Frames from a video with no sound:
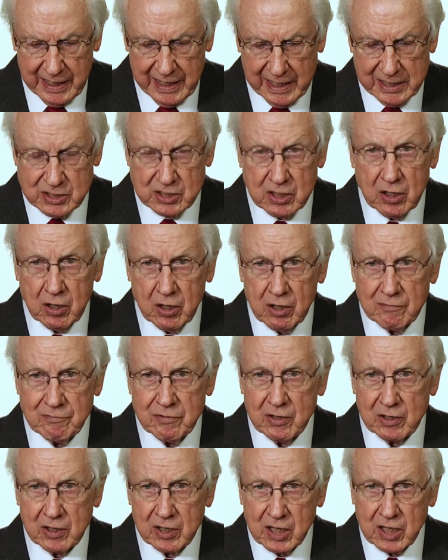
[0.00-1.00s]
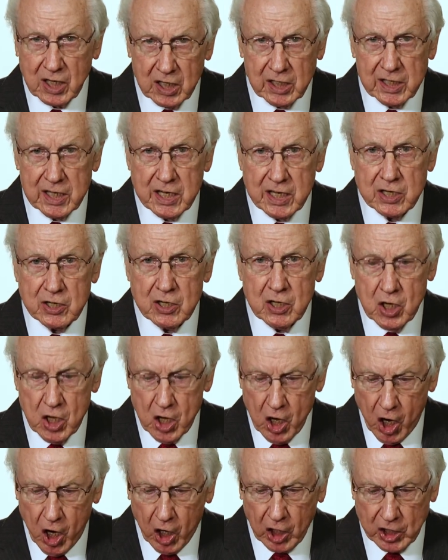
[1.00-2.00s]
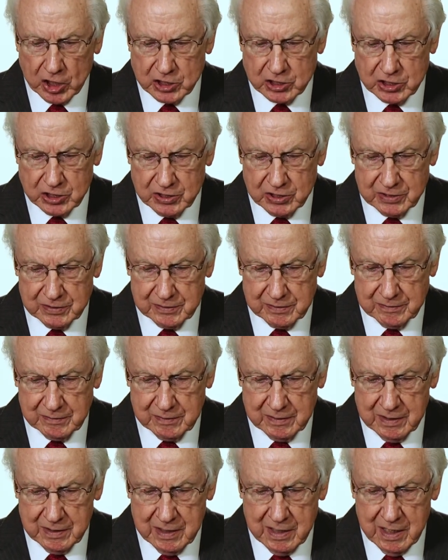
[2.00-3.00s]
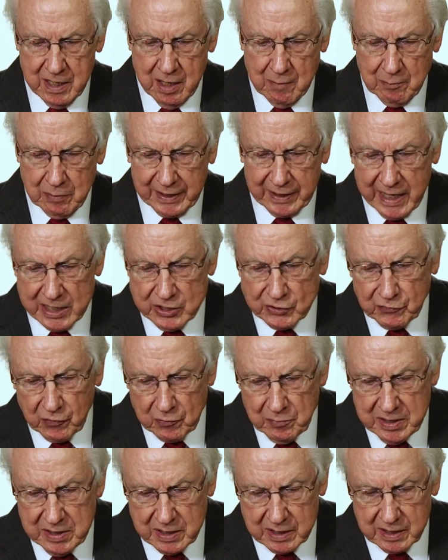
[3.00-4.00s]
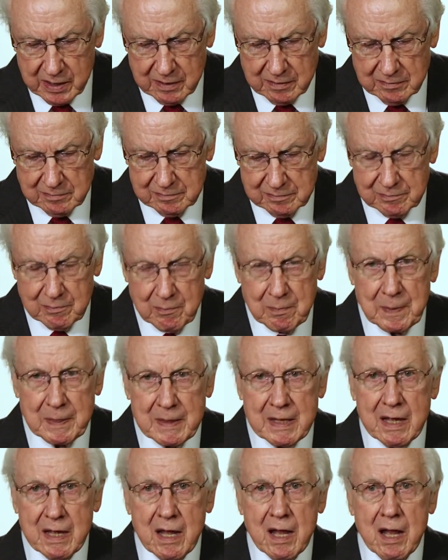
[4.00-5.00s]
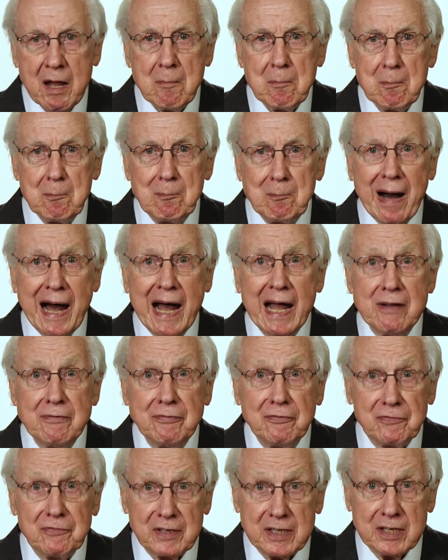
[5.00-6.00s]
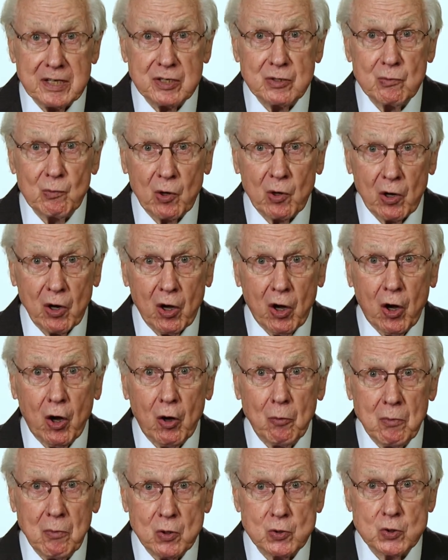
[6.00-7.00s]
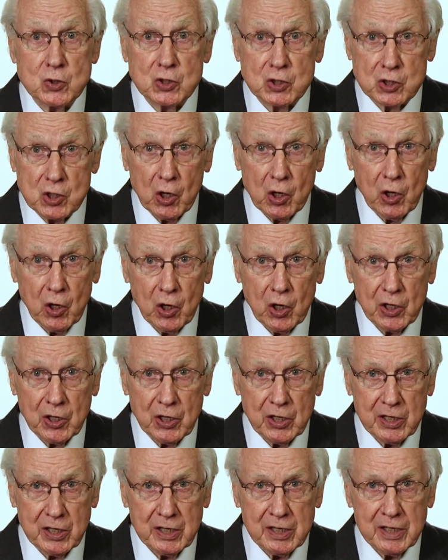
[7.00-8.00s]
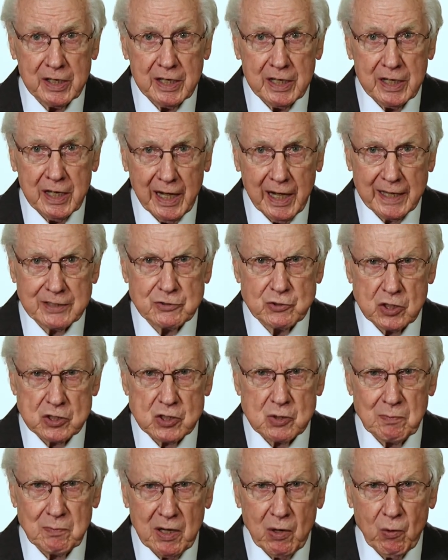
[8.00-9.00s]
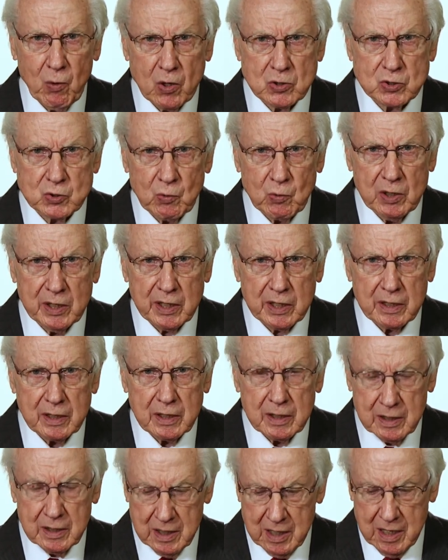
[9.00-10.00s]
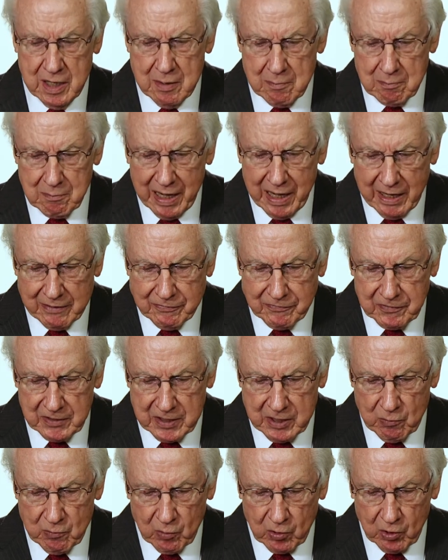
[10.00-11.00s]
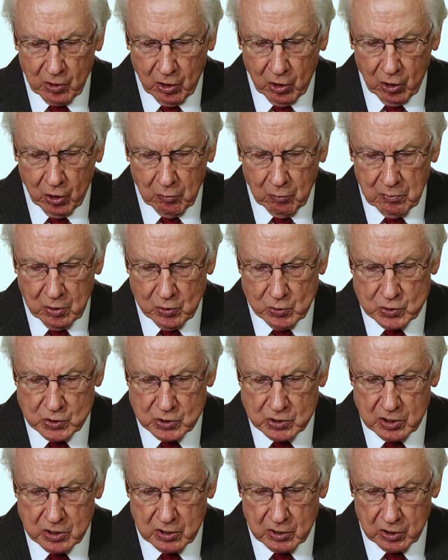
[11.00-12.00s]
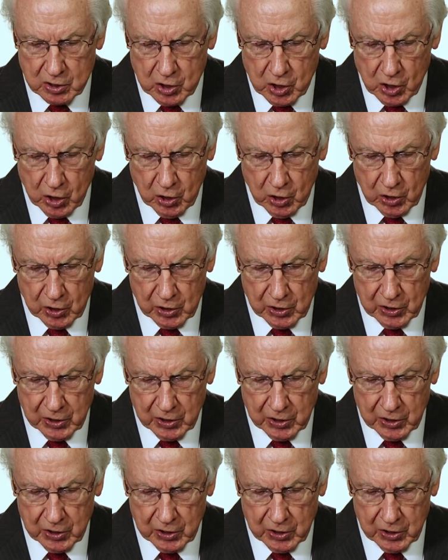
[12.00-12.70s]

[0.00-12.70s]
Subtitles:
as are of a clean heart. But as for me, my feet were almost gone. I had just about walked away. My feet were almost gone.